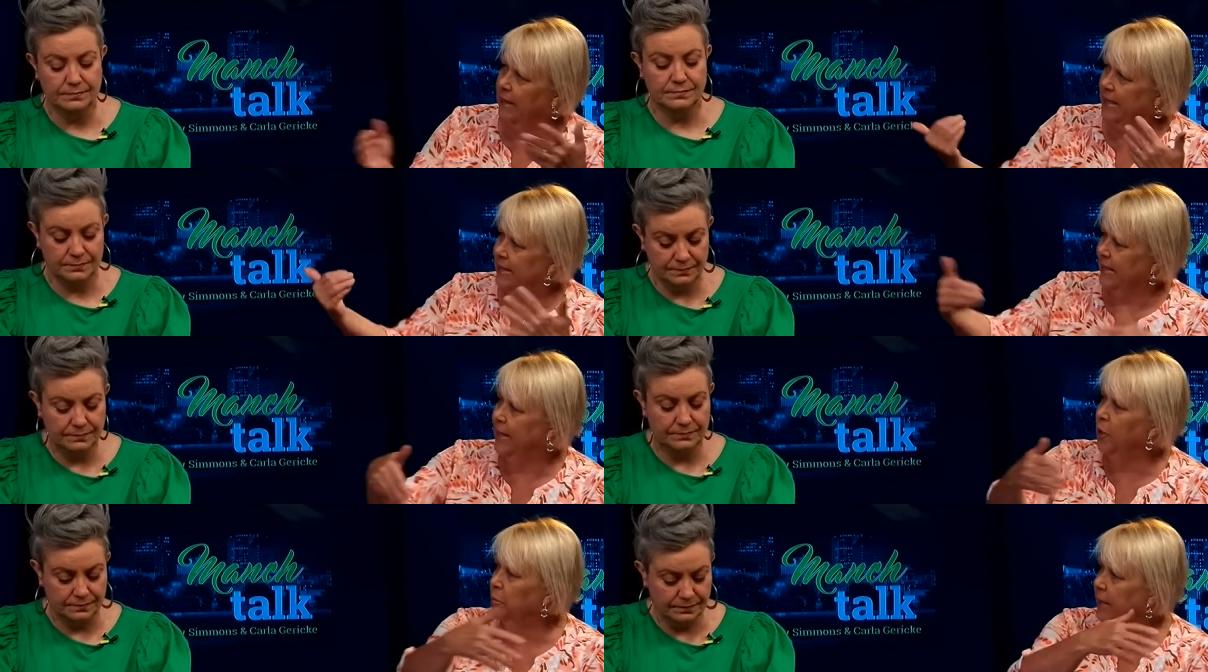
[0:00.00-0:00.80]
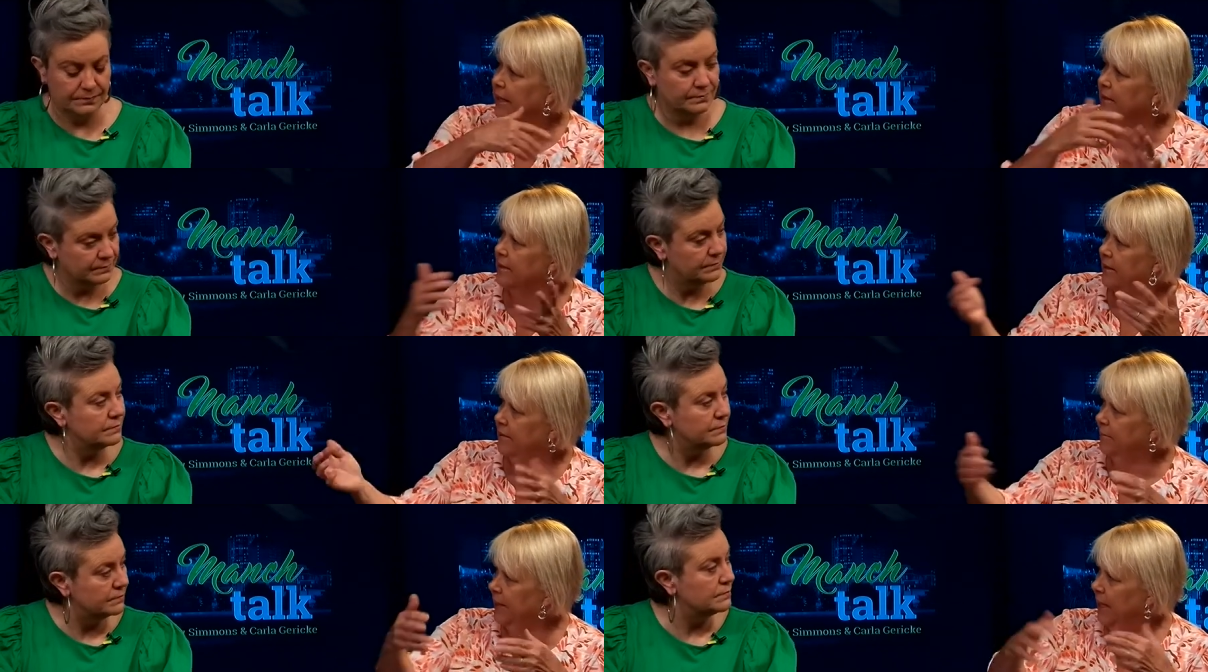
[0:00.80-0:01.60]
Speaker 1: the hill beds
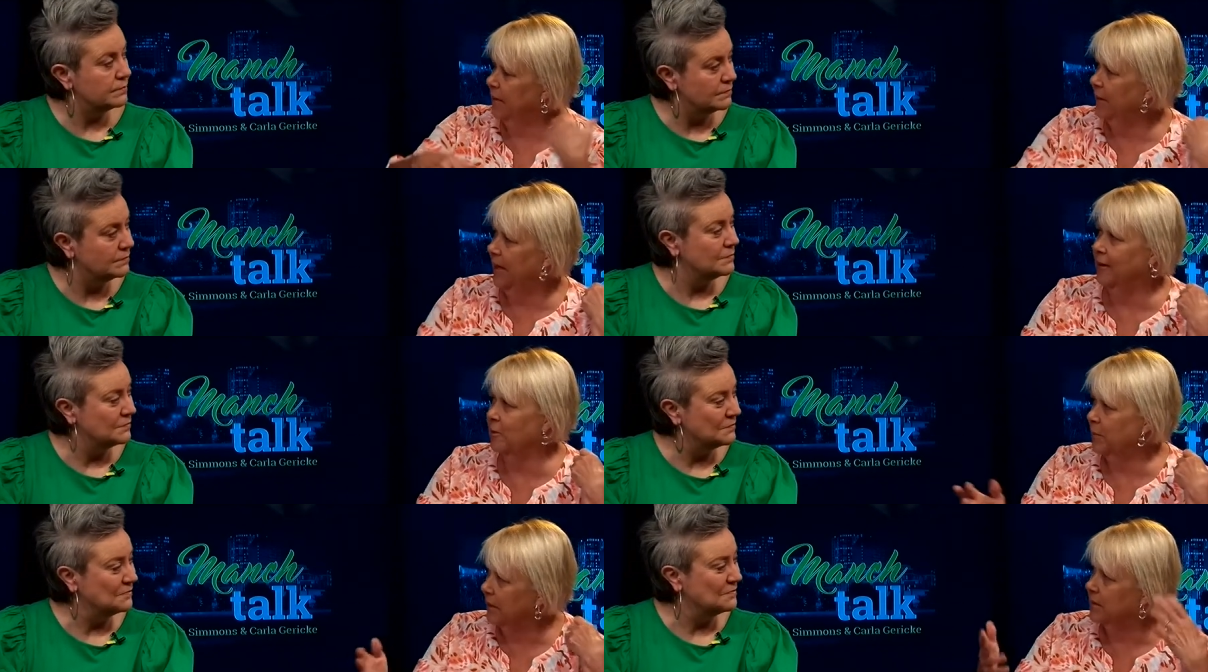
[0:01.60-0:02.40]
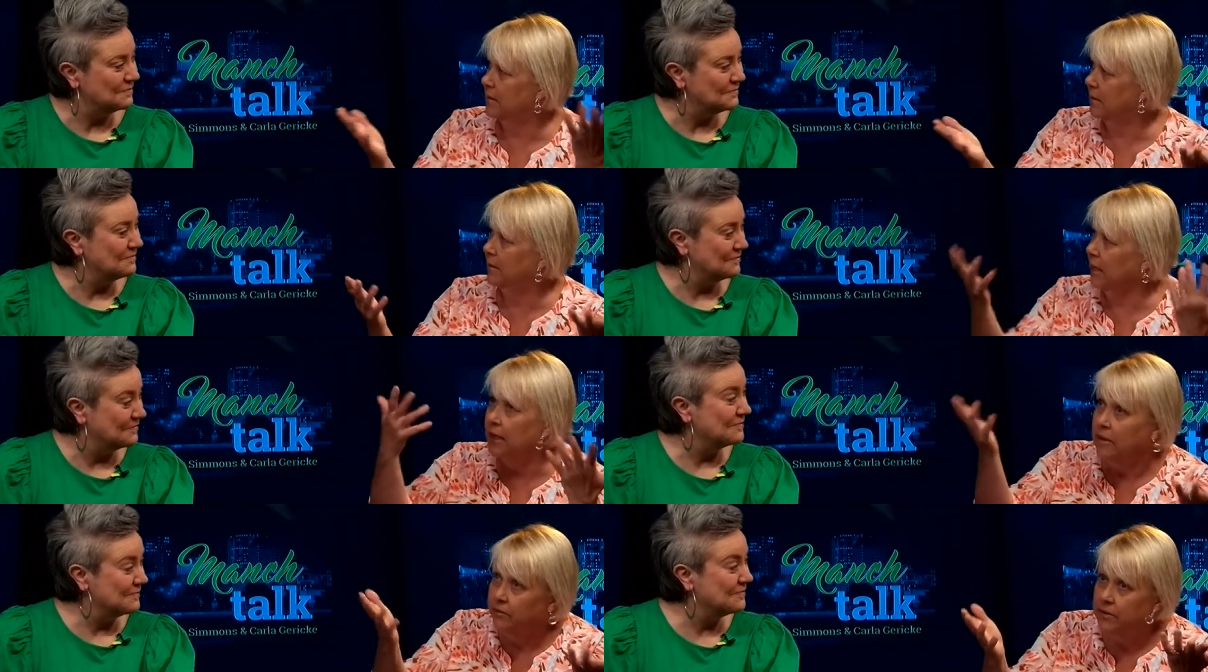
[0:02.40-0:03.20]
behind my house because
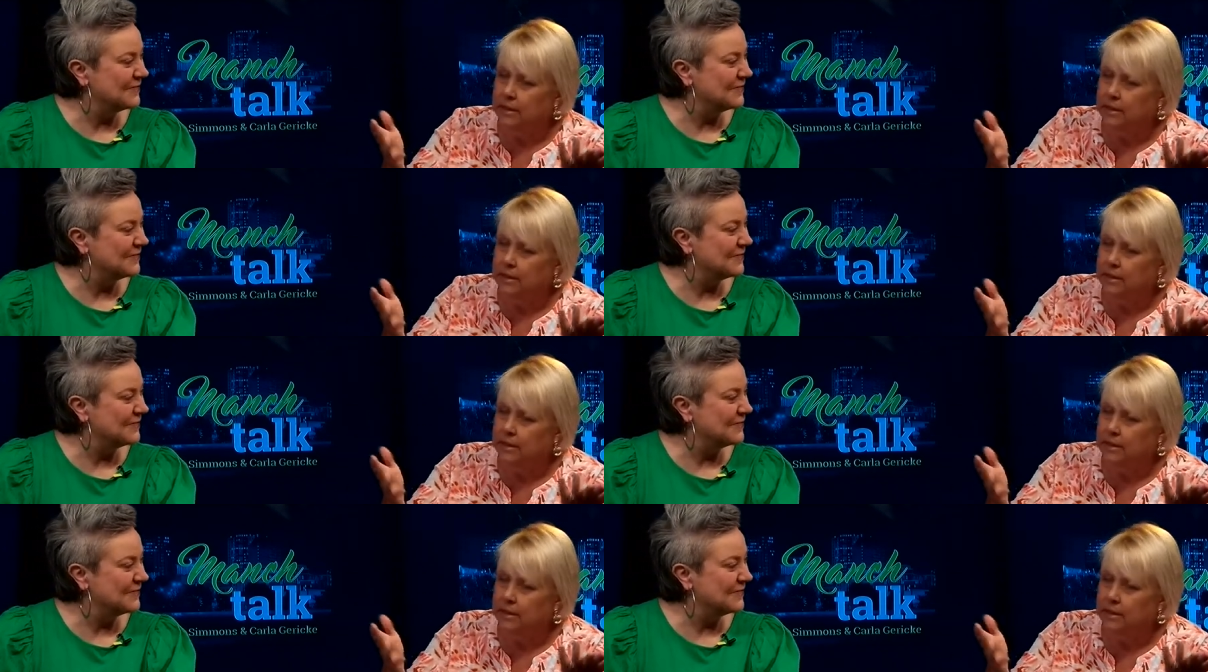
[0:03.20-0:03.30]
leaves,